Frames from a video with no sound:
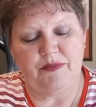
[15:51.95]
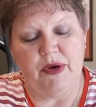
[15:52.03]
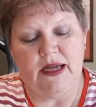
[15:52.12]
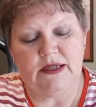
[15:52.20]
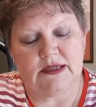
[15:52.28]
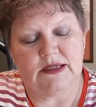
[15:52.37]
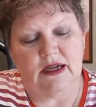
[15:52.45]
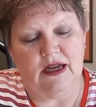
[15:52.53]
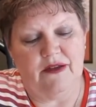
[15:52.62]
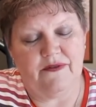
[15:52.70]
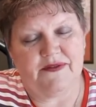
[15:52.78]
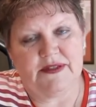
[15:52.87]
but
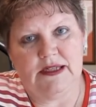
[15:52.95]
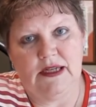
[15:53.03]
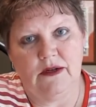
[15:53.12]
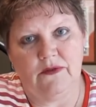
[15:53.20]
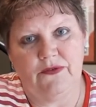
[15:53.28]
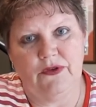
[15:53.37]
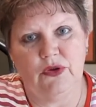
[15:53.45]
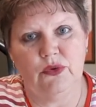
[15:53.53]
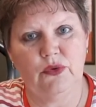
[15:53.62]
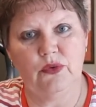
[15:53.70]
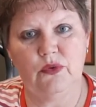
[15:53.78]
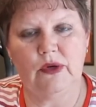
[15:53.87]
I've seen a
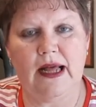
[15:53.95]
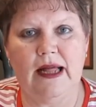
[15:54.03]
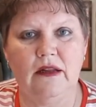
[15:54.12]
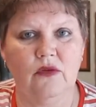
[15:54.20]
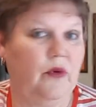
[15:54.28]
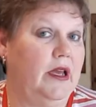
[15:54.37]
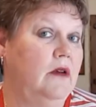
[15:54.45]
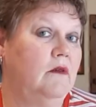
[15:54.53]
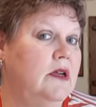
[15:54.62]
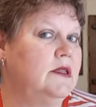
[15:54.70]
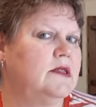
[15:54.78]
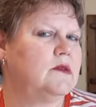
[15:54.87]
few Halloween
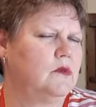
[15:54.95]
ones,